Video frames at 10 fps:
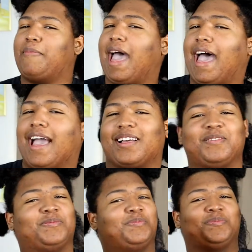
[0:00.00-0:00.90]
back.
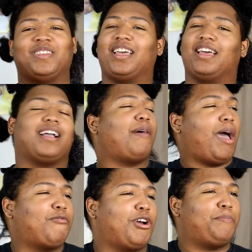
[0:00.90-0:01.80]
Come
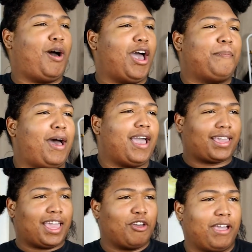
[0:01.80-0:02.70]
on, rude boy, boy,
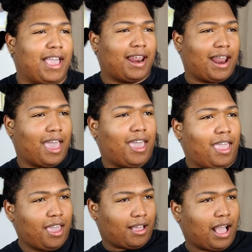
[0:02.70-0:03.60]
can you get it
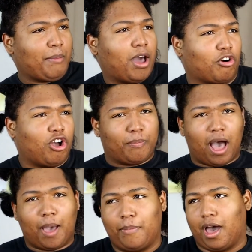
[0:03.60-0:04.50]
at? Come on, rude
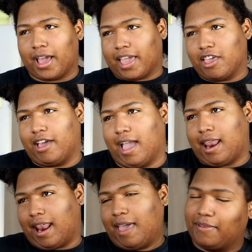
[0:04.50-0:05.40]
boy, boy, can you get
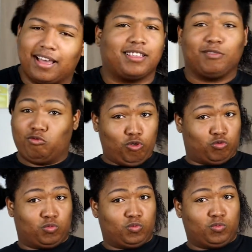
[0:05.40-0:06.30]
it at?
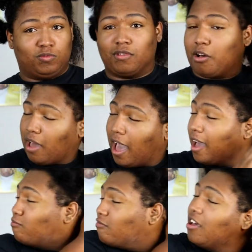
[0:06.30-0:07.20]
Who?
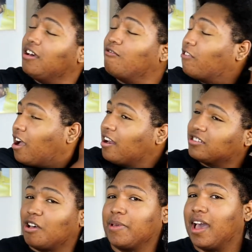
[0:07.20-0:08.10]
Okay. Rihanna
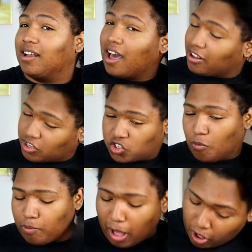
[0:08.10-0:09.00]
is going to be headlining the
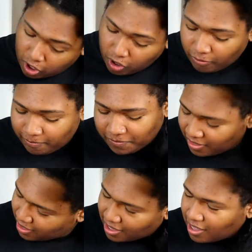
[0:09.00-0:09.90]
Super Bowl.
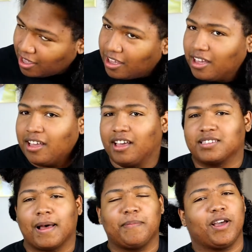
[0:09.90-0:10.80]
It's
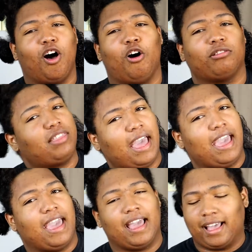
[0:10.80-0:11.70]
about to be a whole
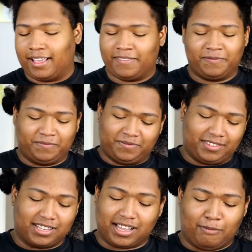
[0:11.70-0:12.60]
thing.
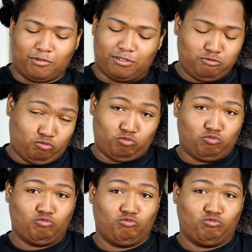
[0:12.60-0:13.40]
Because I'm going